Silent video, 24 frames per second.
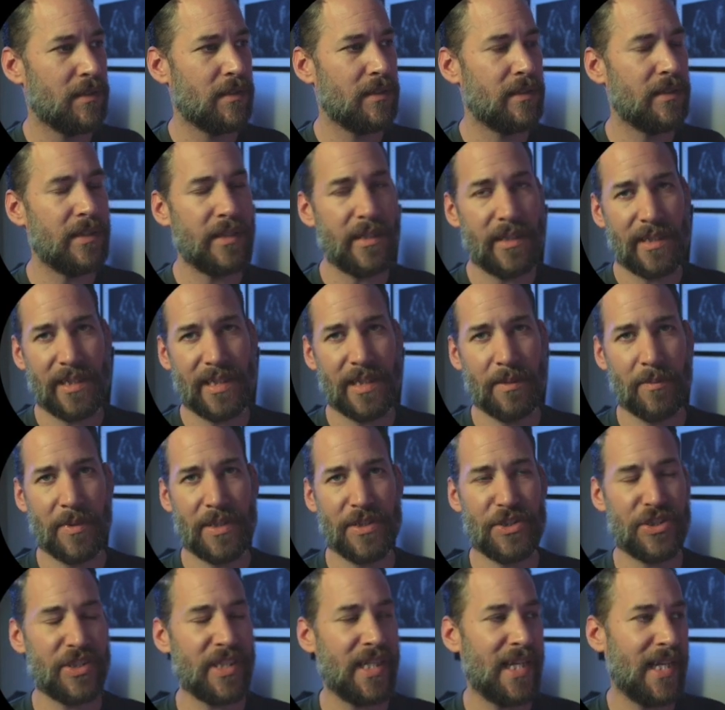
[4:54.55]
the
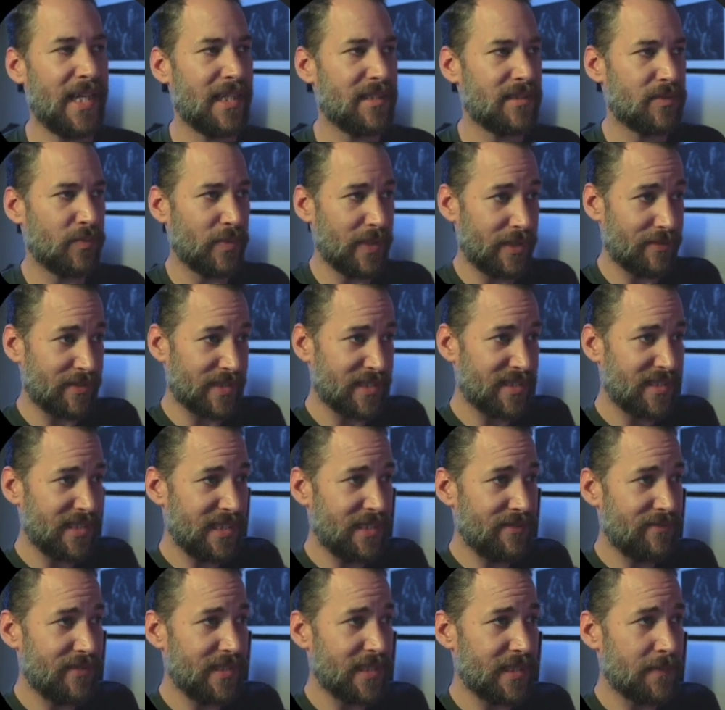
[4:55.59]
image as we
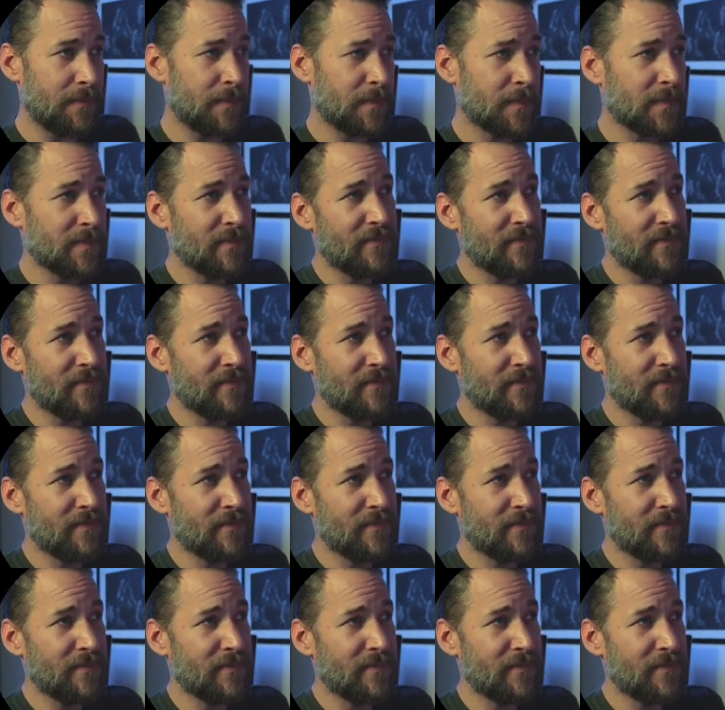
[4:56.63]
received it.